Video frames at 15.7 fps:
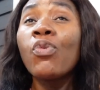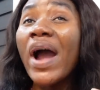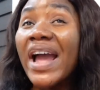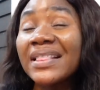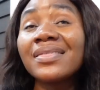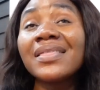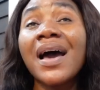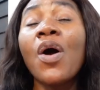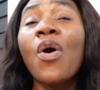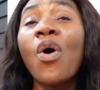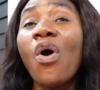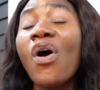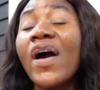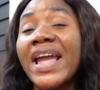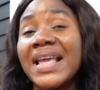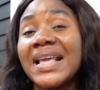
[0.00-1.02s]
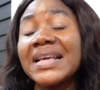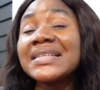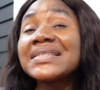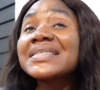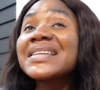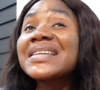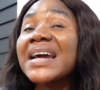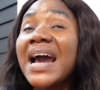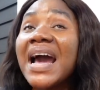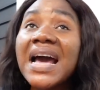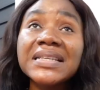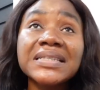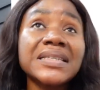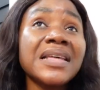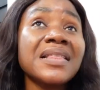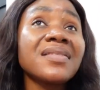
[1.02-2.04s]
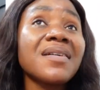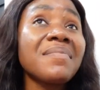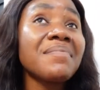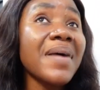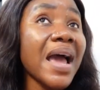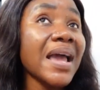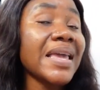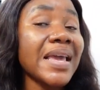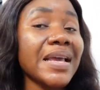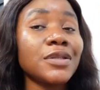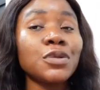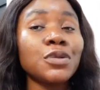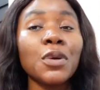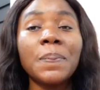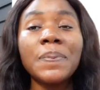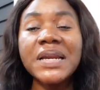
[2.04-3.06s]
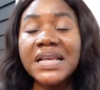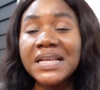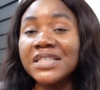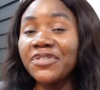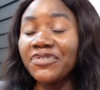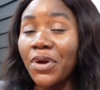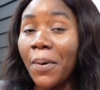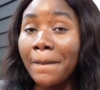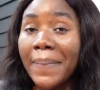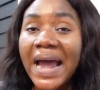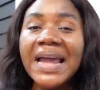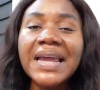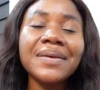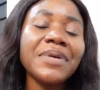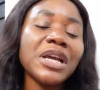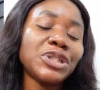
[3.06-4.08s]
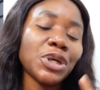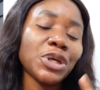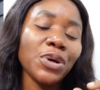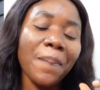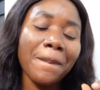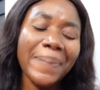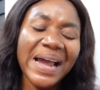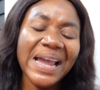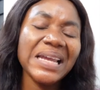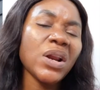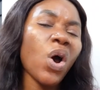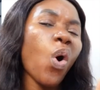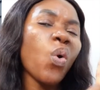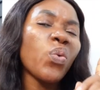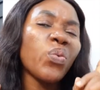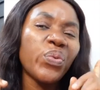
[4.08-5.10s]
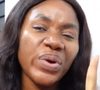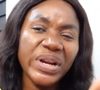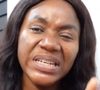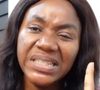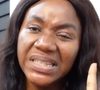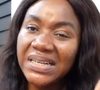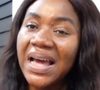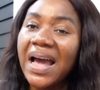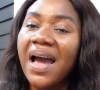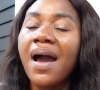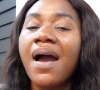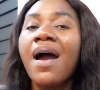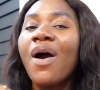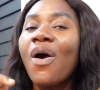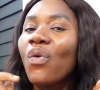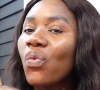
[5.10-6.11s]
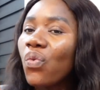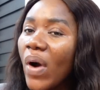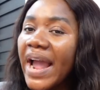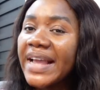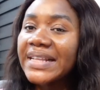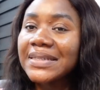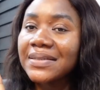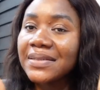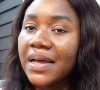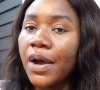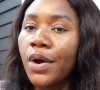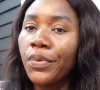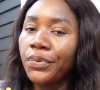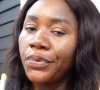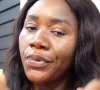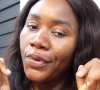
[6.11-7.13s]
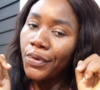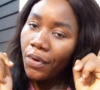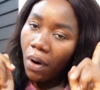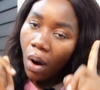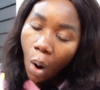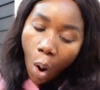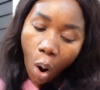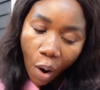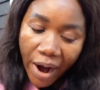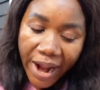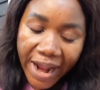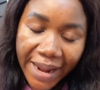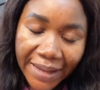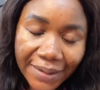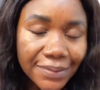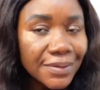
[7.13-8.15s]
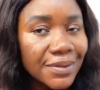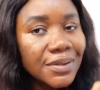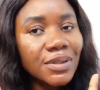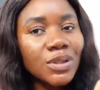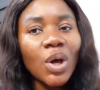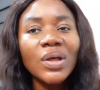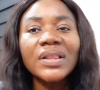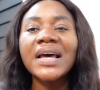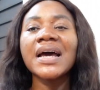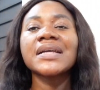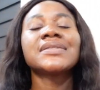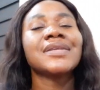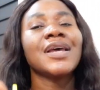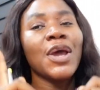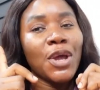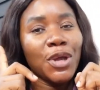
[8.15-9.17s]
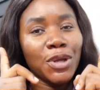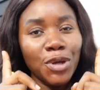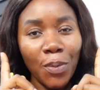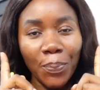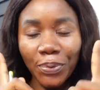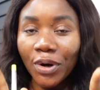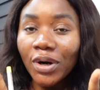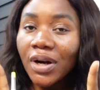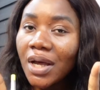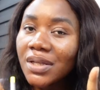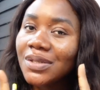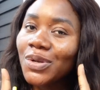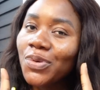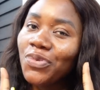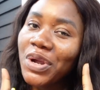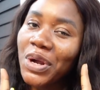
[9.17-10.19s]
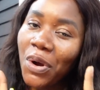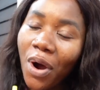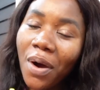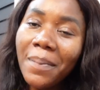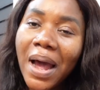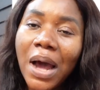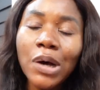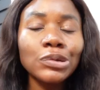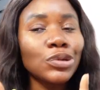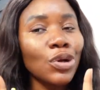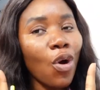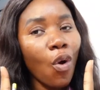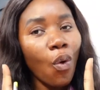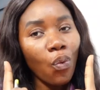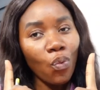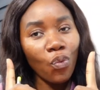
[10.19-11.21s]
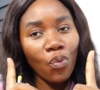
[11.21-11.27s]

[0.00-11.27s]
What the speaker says: white now oil is scarce in the market. So please, if you're buying, make sure you're buying original white now oil so that your product will come out,